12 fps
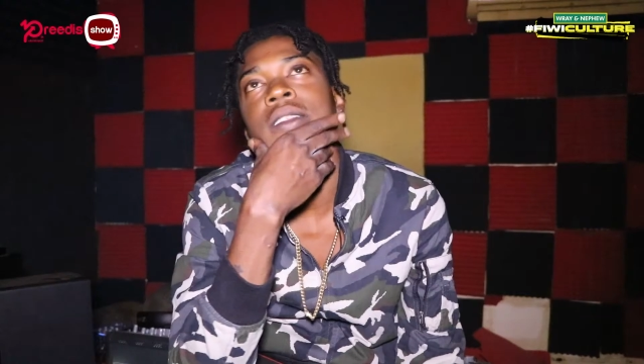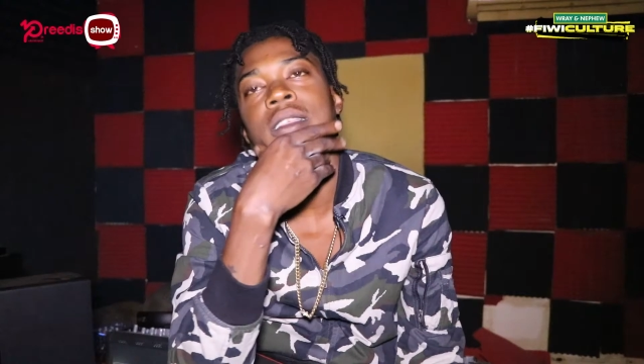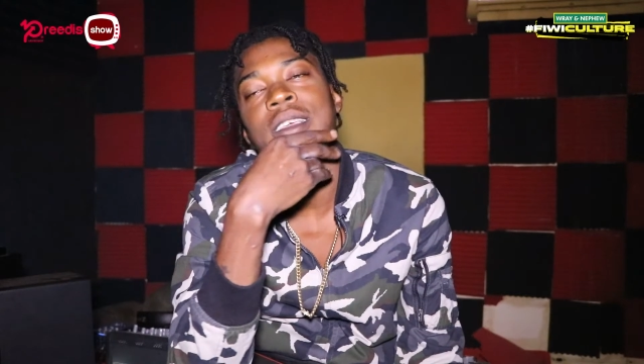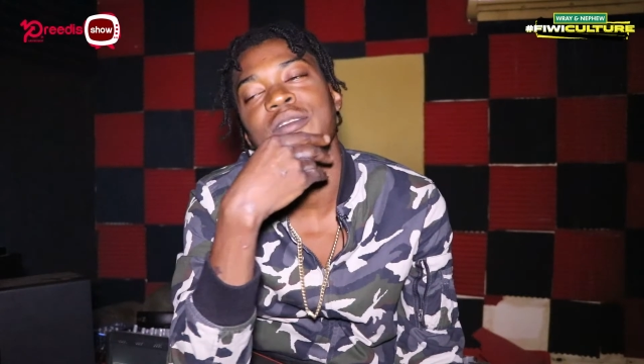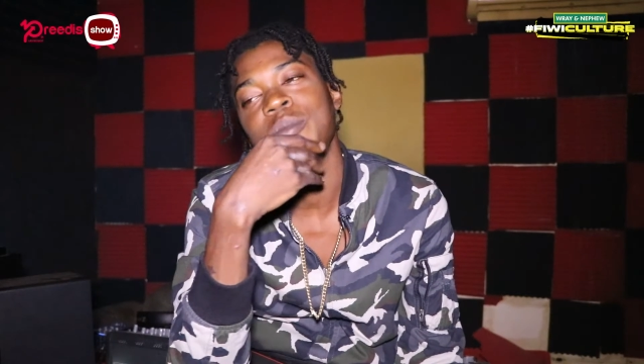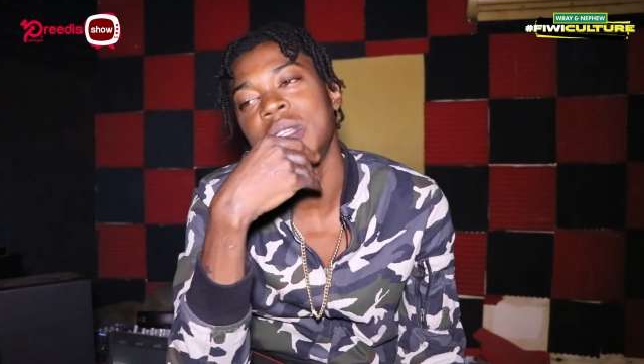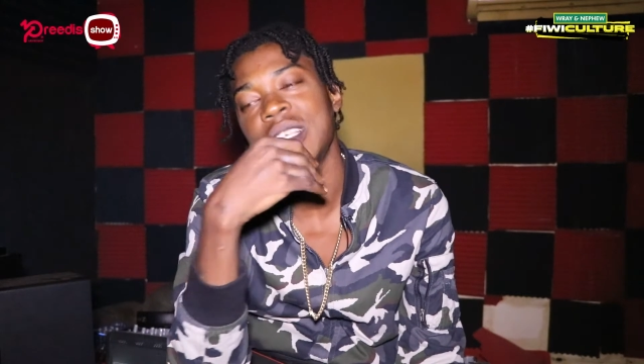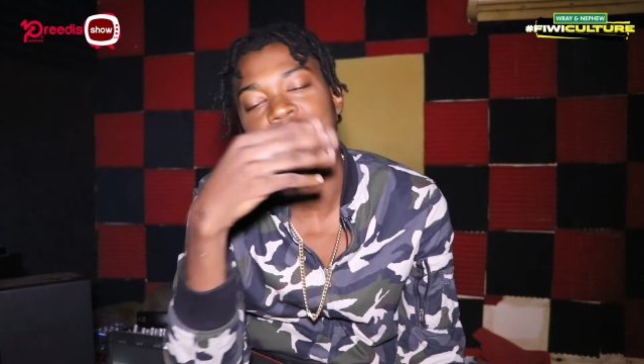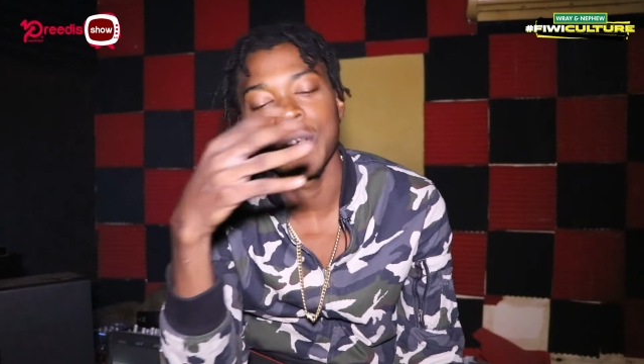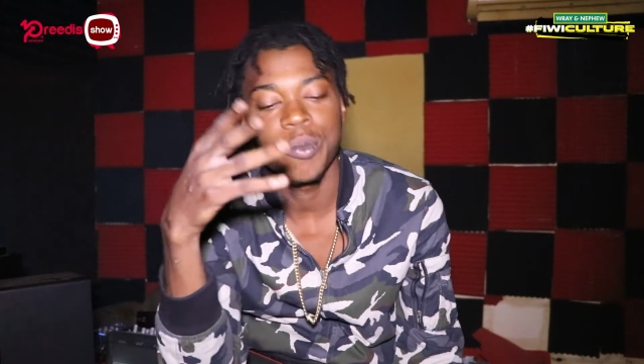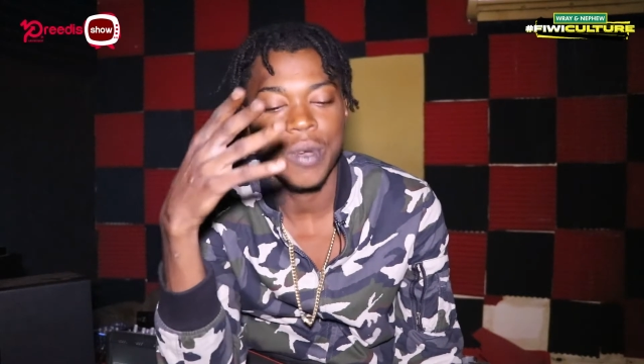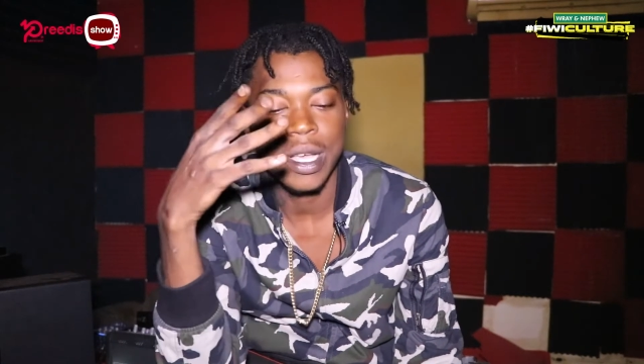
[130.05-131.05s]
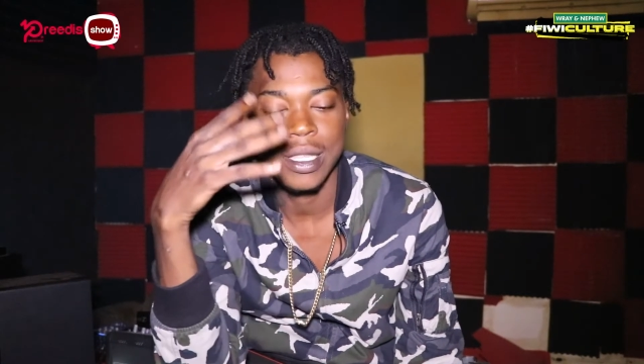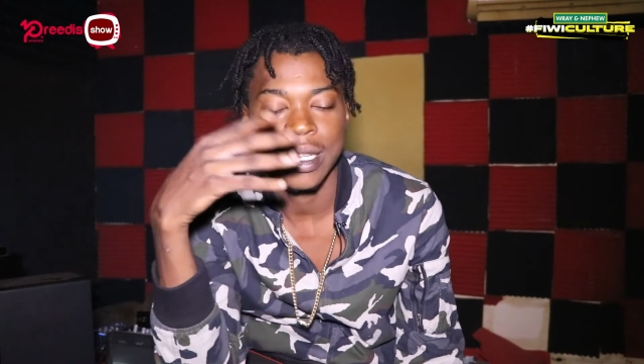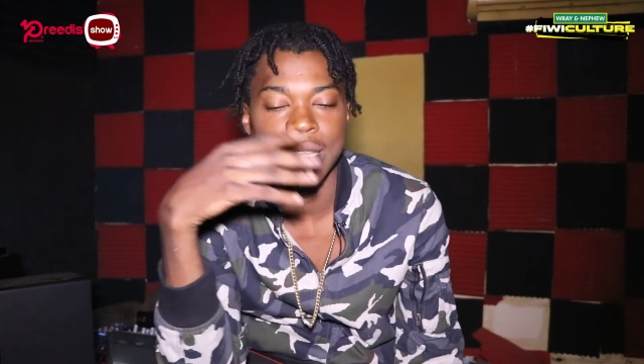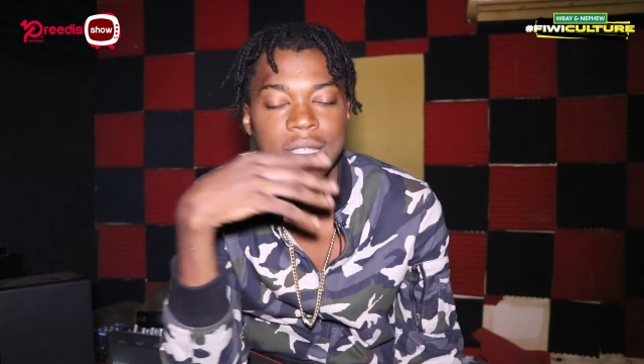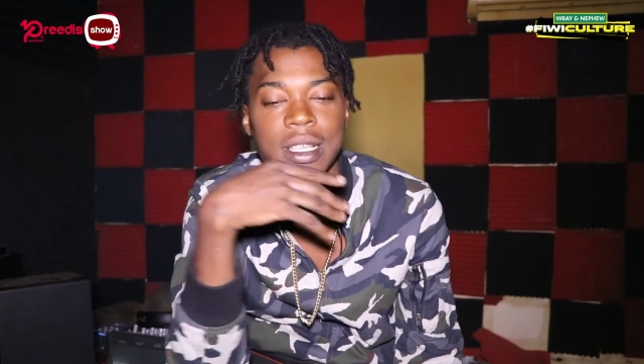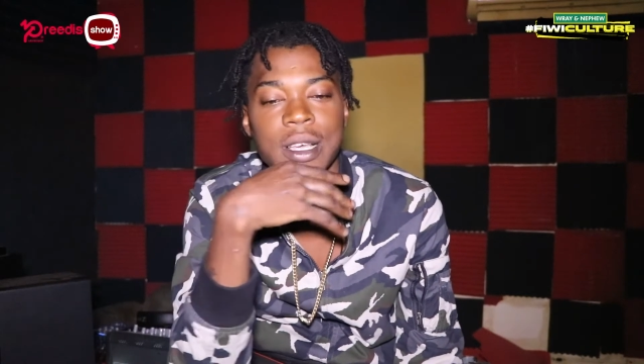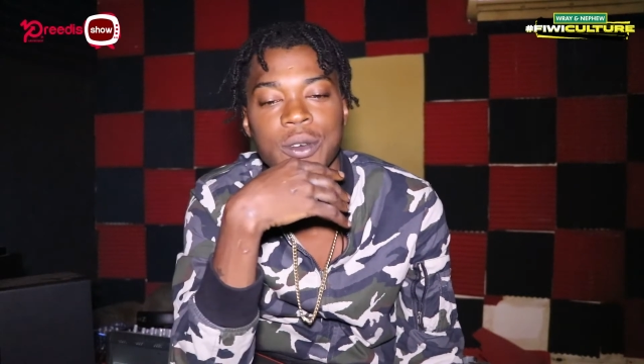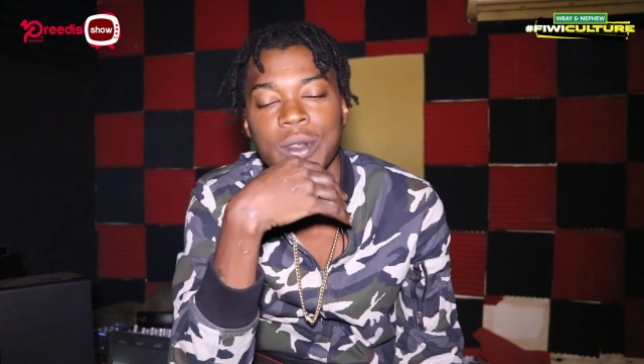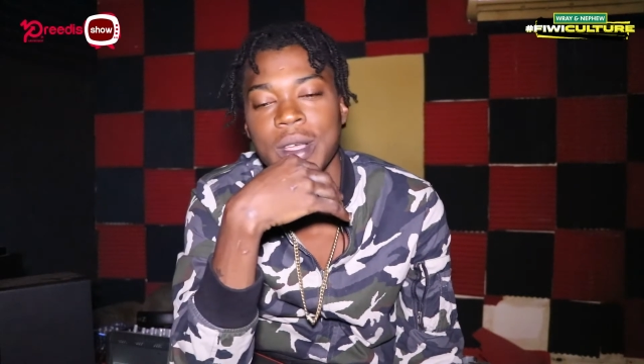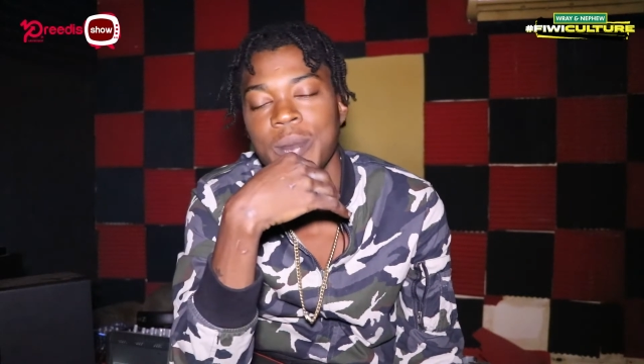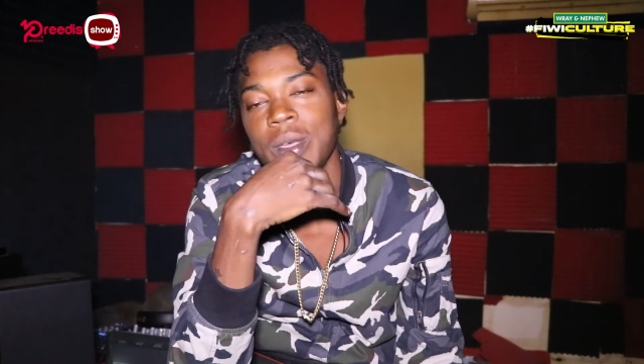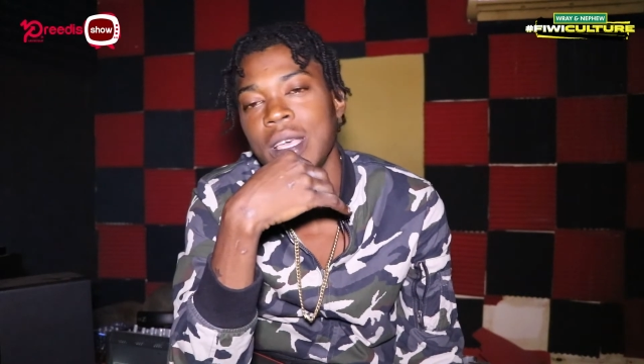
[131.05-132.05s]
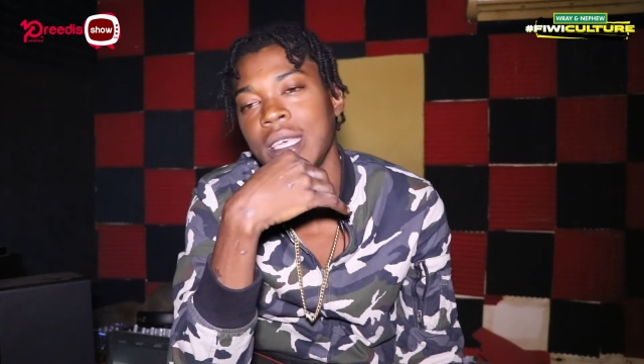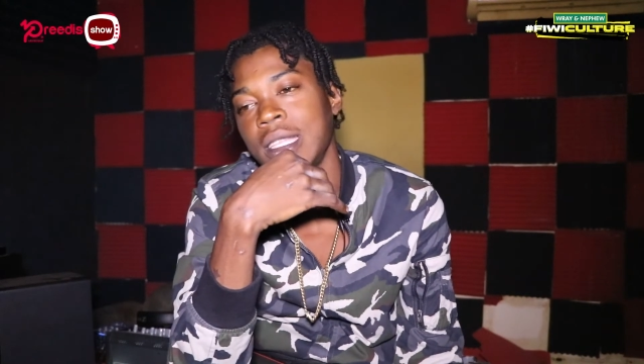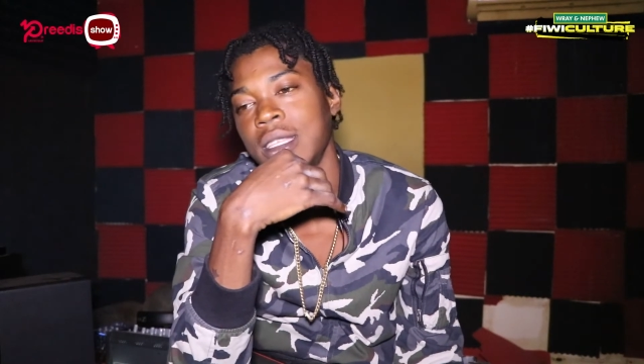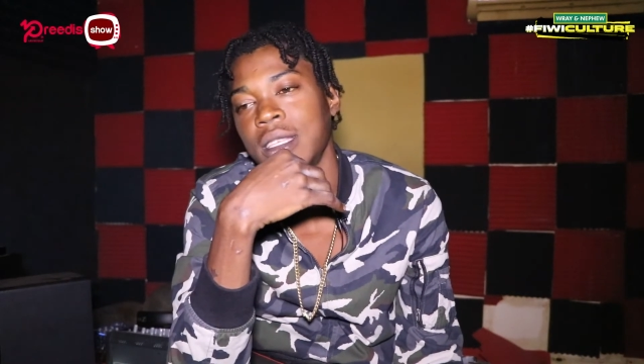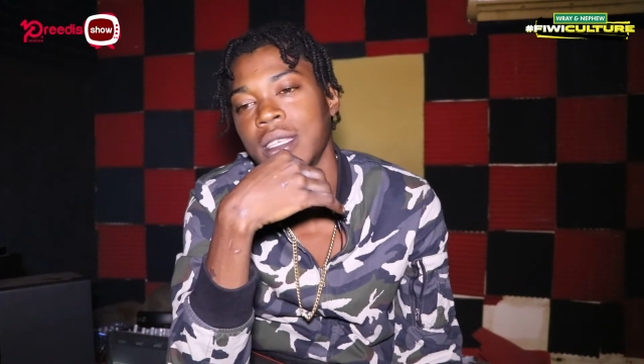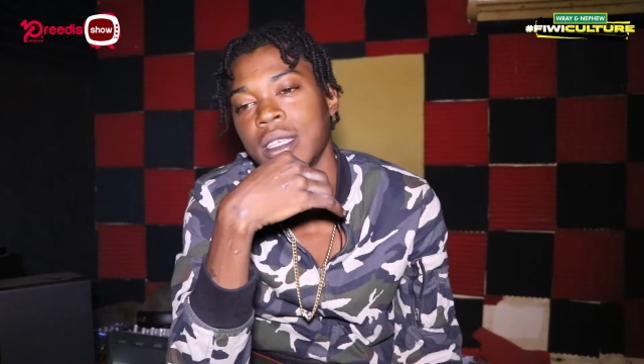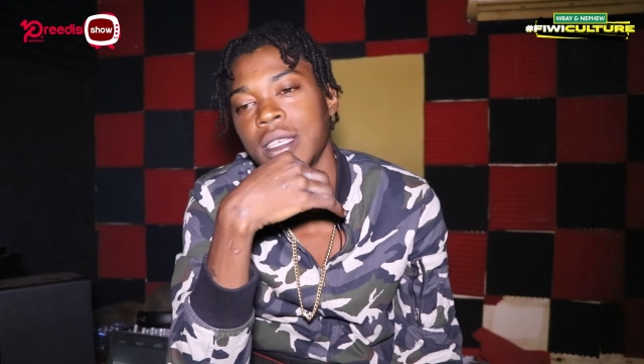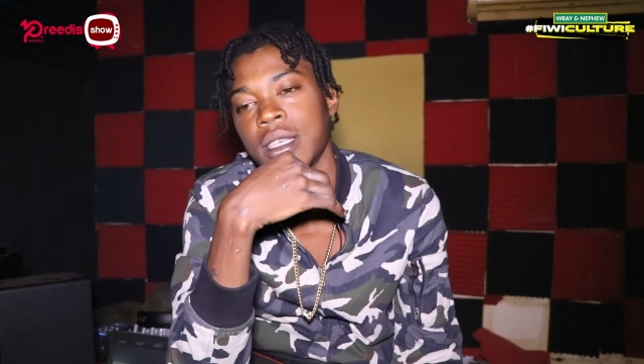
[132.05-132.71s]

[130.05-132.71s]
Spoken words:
If me the surprise of the song would have been a hit,